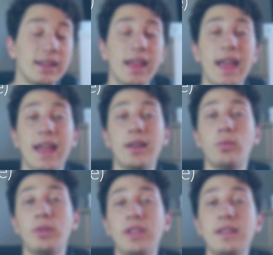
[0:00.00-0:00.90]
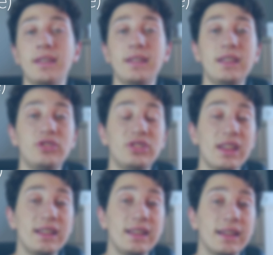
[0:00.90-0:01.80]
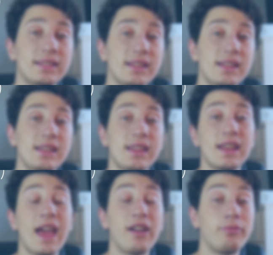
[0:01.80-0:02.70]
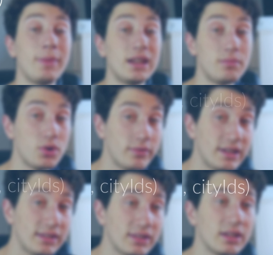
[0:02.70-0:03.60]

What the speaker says: and within each city, a city can have many movies.